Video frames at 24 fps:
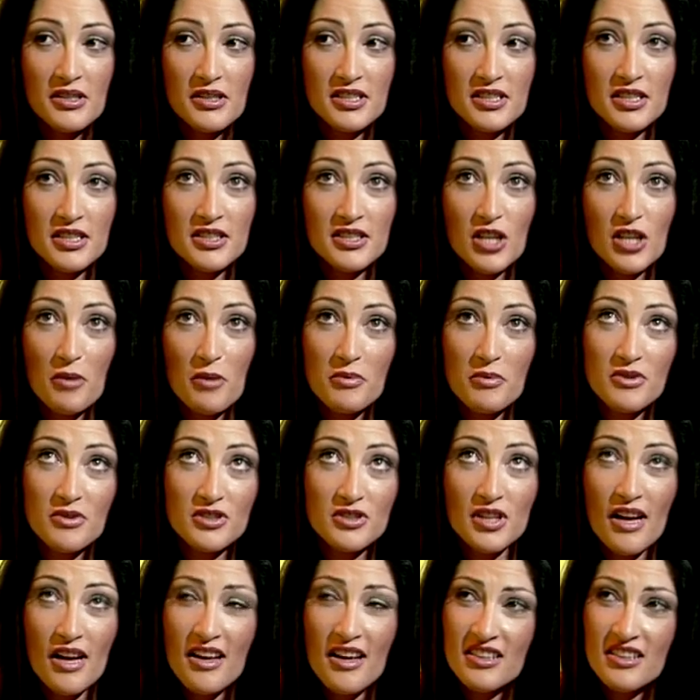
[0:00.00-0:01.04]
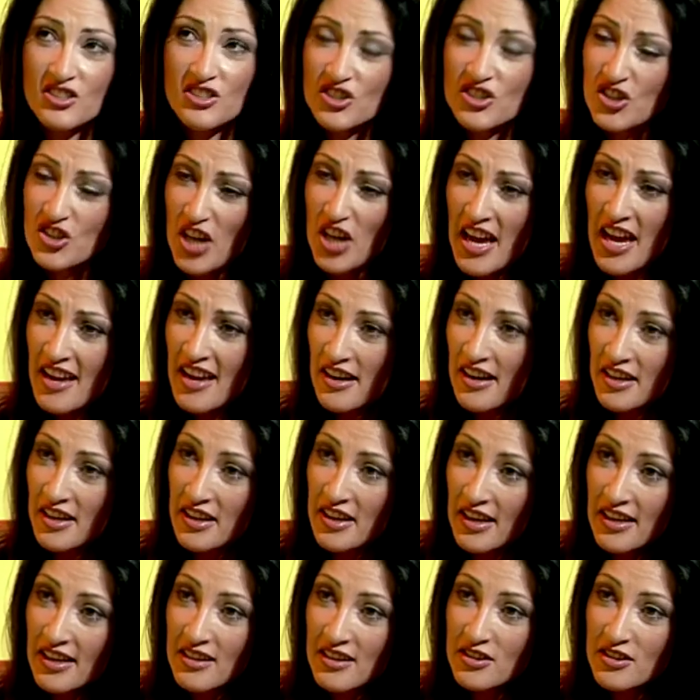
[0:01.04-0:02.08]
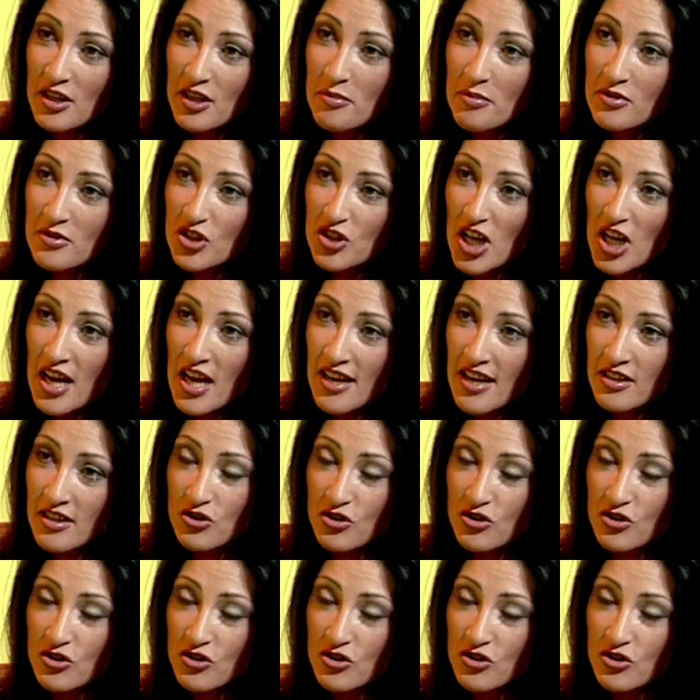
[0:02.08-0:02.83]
up to J, I think, double J,